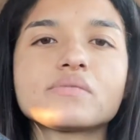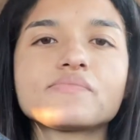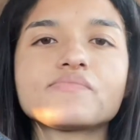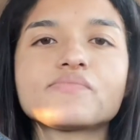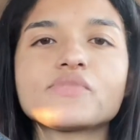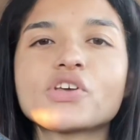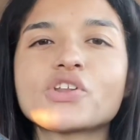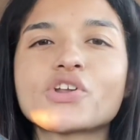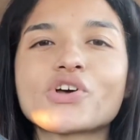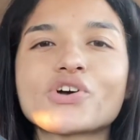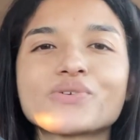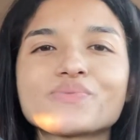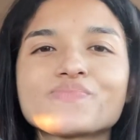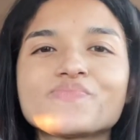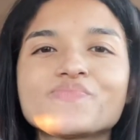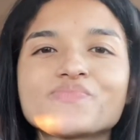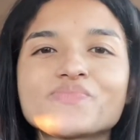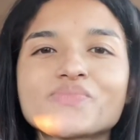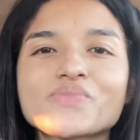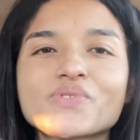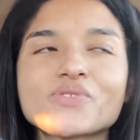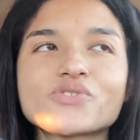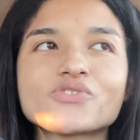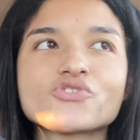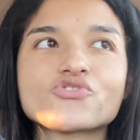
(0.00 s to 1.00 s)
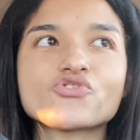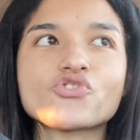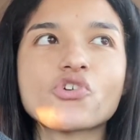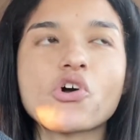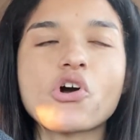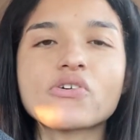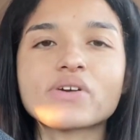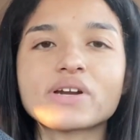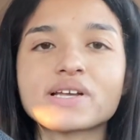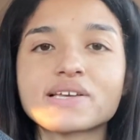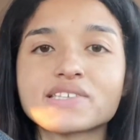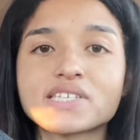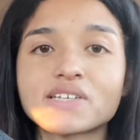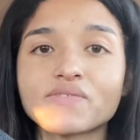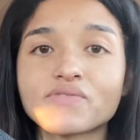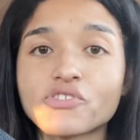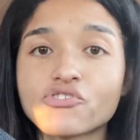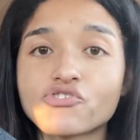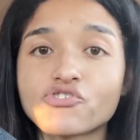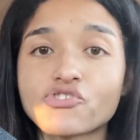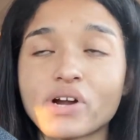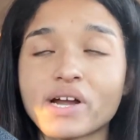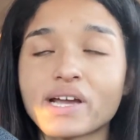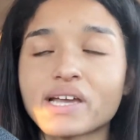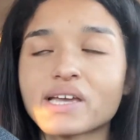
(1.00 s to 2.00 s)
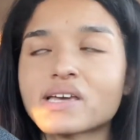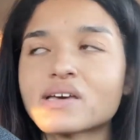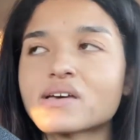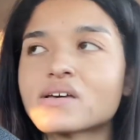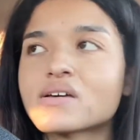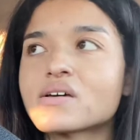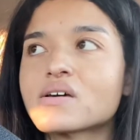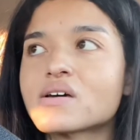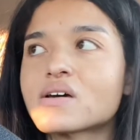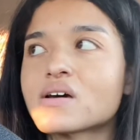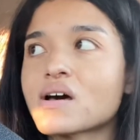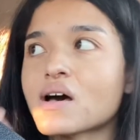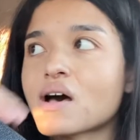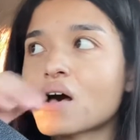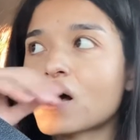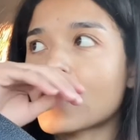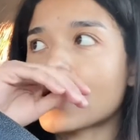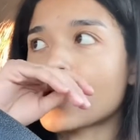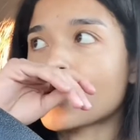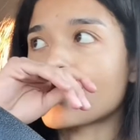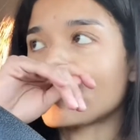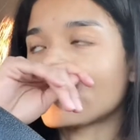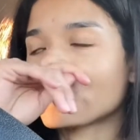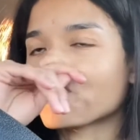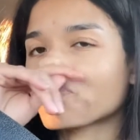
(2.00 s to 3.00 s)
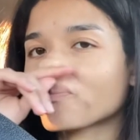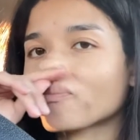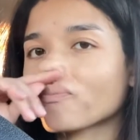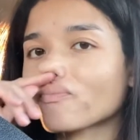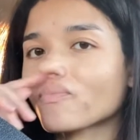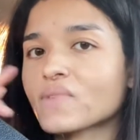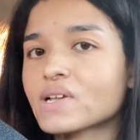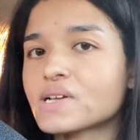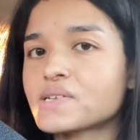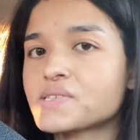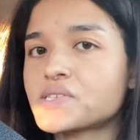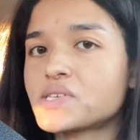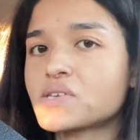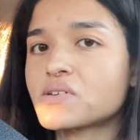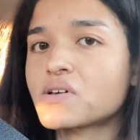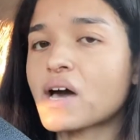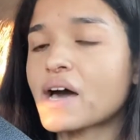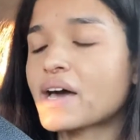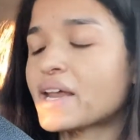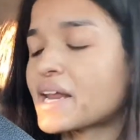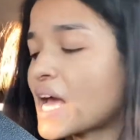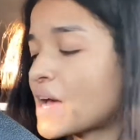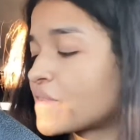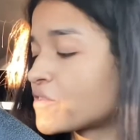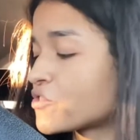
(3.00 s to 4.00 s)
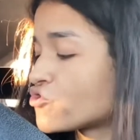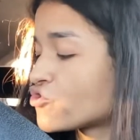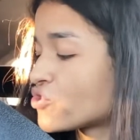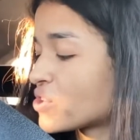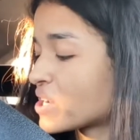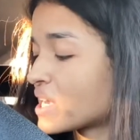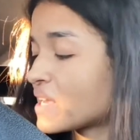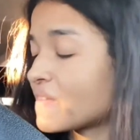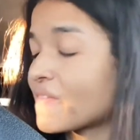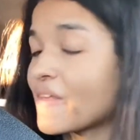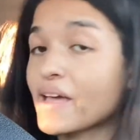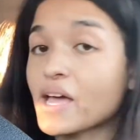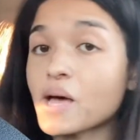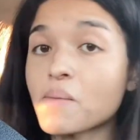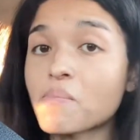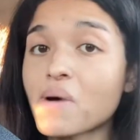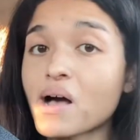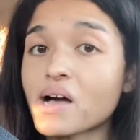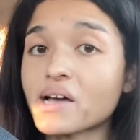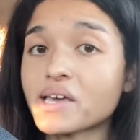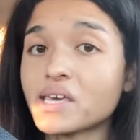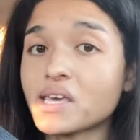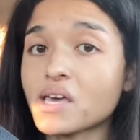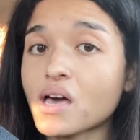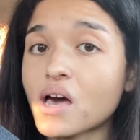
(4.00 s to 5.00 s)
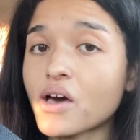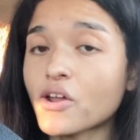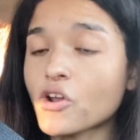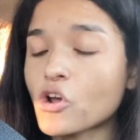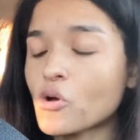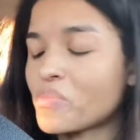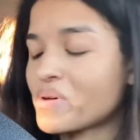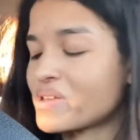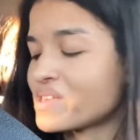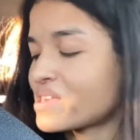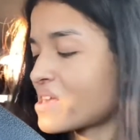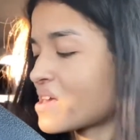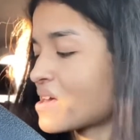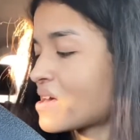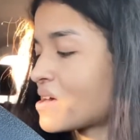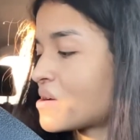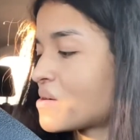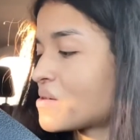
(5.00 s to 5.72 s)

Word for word: you know, strongness of the drink. Um, so you kind of have to drink it like a macchiato. But yeah,